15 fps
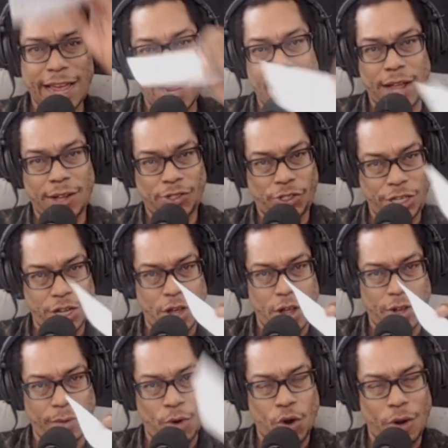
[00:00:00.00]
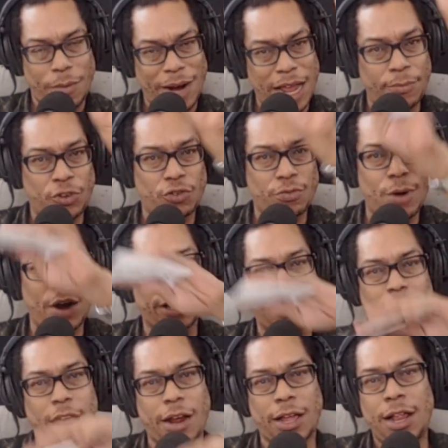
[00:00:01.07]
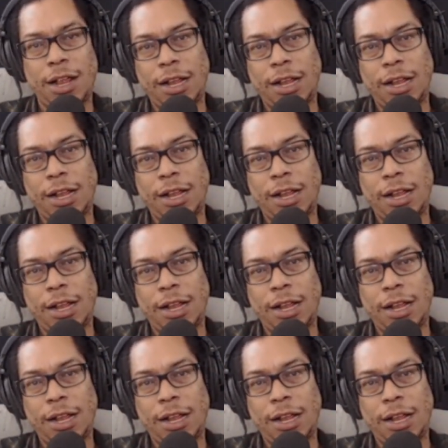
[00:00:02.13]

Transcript: and I'll see you all tomorrow. My name is Shomari Clarke.